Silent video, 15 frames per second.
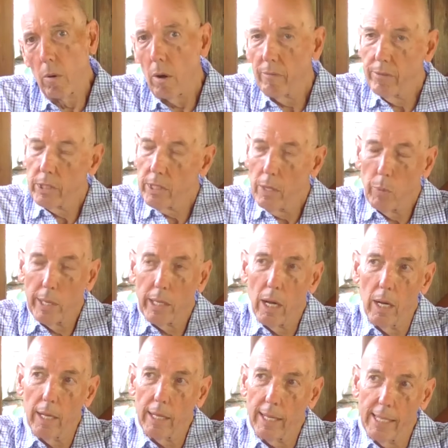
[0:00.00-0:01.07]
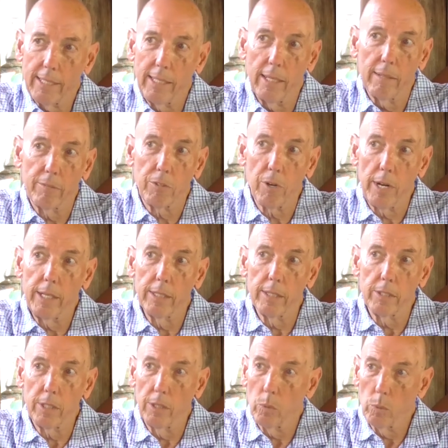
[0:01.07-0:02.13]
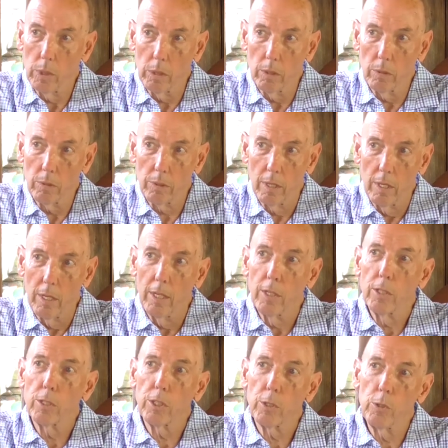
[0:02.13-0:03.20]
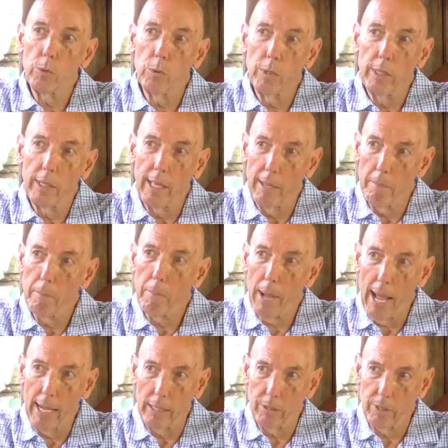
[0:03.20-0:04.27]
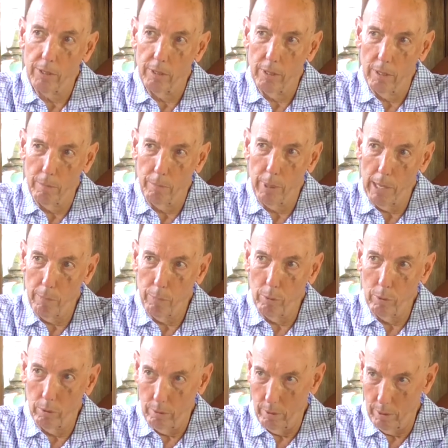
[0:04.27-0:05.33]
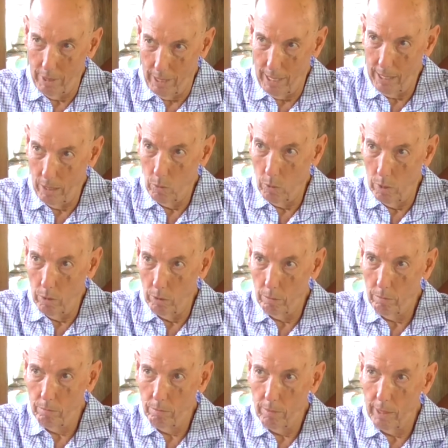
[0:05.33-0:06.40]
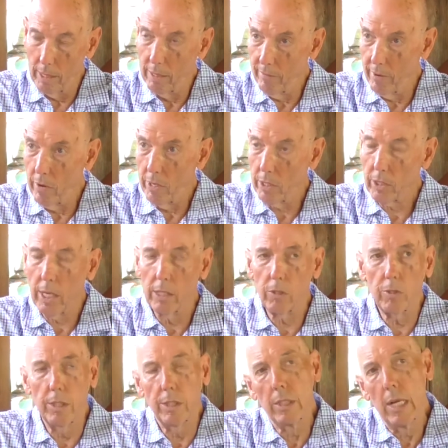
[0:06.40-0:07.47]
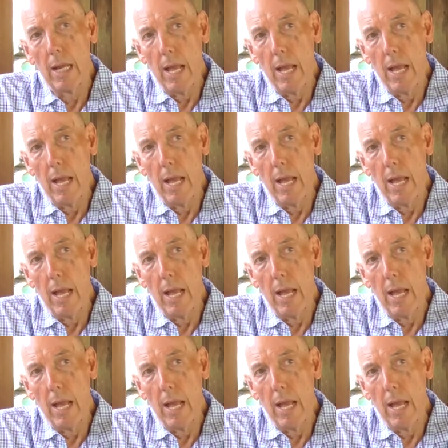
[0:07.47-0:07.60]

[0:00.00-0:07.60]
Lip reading: obviously we can't get enough trainers in the world to impact people in the world, in the various countries,